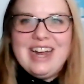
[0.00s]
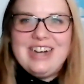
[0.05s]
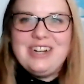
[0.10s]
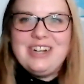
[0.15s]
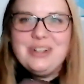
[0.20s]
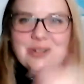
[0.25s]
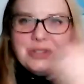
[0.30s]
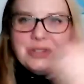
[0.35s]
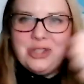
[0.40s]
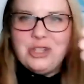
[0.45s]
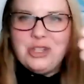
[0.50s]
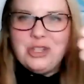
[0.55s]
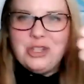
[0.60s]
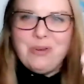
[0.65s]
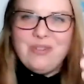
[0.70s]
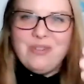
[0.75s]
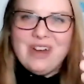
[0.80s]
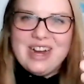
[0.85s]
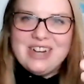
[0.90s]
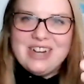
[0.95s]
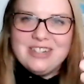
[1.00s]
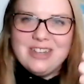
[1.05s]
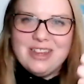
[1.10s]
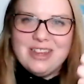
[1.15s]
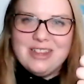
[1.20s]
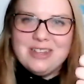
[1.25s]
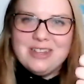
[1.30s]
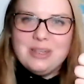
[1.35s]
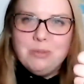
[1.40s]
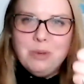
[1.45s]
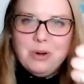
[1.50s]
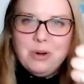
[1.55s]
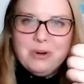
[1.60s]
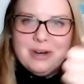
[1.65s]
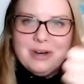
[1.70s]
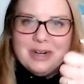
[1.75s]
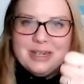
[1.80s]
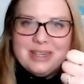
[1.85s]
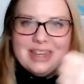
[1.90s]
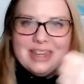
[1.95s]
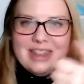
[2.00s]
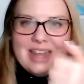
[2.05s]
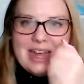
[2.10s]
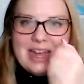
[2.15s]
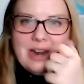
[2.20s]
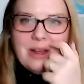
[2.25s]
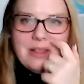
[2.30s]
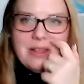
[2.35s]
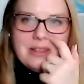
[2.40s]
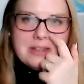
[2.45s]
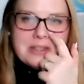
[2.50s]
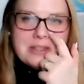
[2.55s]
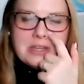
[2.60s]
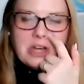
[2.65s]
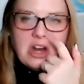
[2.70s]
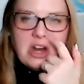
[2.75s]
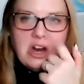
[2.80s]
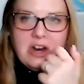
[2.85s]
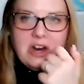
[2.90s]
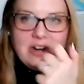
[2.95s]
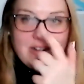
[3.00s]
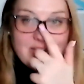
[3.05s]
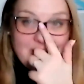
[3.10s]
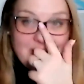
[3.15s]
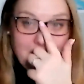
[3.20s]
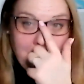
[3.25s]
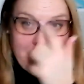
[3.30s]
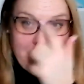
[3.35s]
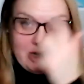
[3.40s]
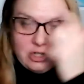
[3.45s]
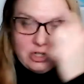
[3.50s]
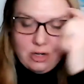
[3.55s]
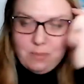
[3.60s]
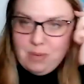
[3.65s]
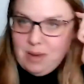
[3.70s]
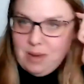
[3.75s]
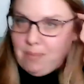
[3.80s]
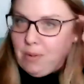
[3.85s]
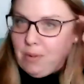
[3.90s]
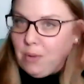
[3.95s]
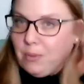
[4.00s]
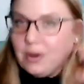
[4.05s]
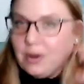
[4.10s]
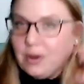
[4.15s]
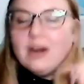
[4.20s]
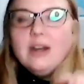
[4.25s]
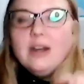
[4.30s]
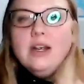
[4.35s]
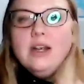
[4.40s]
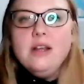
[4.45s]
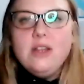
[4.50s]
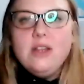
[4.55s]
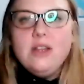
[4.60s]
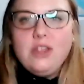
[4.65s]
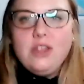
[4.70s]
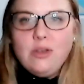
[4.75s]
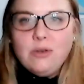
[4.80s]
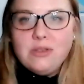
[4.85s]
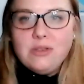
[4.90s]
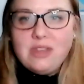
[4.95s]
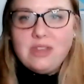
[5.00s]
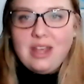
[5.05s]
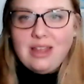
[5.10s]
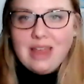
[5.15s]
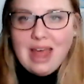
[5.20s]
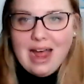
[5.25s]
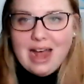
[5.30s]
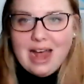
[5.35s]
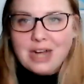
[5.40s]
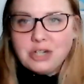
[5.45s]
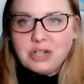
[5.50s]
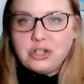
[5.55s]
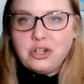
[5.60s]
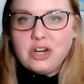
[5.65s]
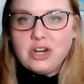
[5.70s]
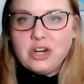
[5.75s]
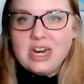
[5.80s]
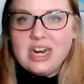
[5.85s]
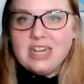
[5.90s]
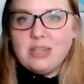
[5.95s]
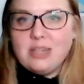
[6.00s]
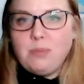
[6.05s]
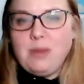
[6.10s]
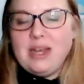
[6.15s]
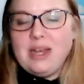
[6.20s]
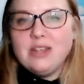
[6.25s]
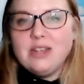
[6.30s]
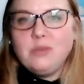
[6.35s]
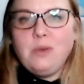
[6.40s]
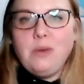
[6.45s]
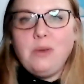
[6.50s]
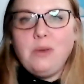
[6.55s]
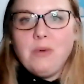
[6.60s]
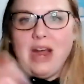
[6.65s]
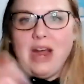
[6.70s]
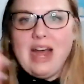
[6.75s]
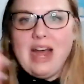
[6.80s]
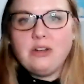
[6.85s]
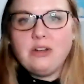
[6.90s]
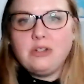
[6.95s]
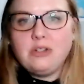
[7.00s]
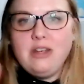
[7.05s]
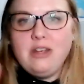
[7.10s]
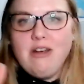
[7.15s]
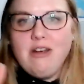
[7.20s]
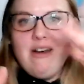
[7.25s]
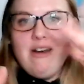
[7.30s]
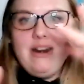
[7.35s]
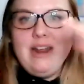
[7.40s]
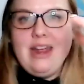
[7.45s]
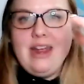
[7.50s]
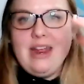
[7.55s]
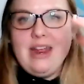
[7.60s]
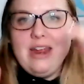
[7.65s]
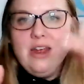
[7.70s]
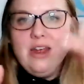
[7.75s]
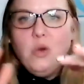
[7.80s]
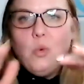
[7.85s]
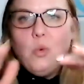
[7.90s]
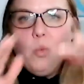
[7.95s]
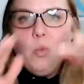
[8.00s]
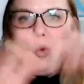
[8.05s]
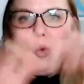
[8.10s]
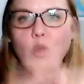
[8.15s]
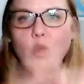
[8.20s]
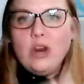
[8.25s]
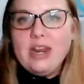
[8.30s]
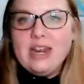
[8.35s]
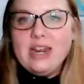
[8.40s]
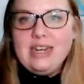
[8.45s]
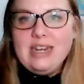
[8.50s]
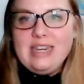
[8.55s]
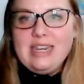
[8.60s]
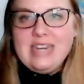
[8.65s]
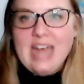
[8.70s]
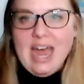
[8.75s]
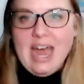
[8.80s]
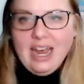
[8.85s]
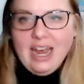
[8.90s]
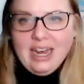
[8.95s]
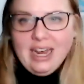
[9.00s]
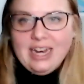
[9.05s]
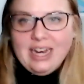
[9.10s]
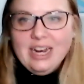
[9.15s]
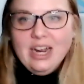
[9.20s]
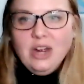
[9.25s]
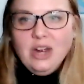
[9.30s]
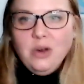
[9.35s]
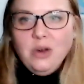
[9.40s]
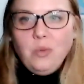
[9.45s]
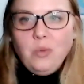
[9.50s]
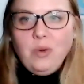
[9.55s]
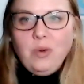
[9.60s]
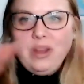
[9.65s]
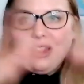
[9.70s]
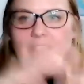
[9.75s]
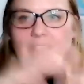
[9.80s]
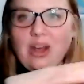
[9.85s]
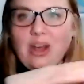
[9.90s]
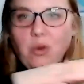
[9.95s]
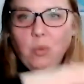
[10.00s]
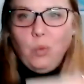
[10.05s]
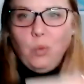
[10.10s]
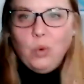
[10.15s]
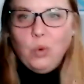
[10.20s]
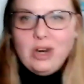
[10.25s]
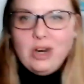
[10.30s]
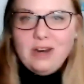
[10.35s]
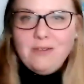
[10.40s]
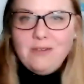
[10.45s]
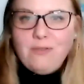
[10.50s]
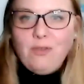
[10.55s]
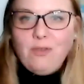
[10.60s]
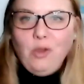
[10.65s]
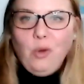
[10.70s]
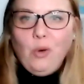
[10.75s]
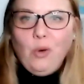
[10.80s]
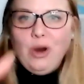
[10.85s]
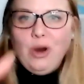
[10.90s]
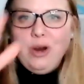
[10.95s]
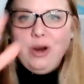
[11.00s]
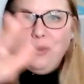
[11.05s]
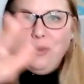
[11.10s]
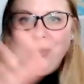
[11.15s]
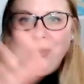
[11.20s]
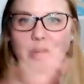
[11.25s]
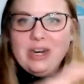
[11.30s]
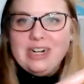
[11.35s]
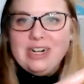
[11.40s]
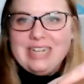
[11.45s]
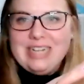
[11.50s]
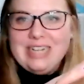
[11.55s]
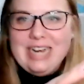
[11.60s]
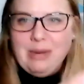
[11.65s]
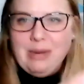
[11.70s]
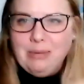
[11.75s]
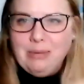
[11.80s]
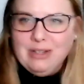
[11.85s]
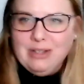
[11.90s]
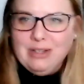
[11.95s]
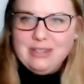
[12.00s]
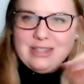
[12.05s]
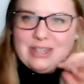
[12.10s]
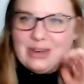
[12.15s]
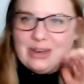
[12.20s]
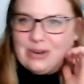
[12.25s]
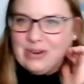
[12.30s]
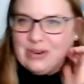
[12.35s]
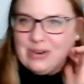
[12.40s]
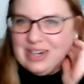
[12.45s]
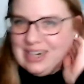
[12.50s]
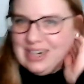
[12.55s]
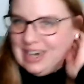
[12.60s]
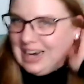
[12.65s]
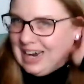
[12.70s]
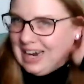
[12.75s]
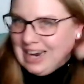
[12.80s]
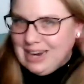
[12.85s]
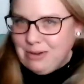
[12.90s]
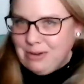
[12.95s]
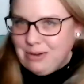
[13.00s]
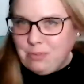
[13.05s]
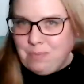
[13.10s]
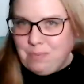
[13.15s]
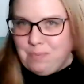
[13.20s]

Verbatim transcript: I had to go supervise all the smokers and light all the cigars and make sure people were using the ashtrays because we were actually nice. on a wooden deck with like a wooden floor and wooden wow. tables. So I was, yeah,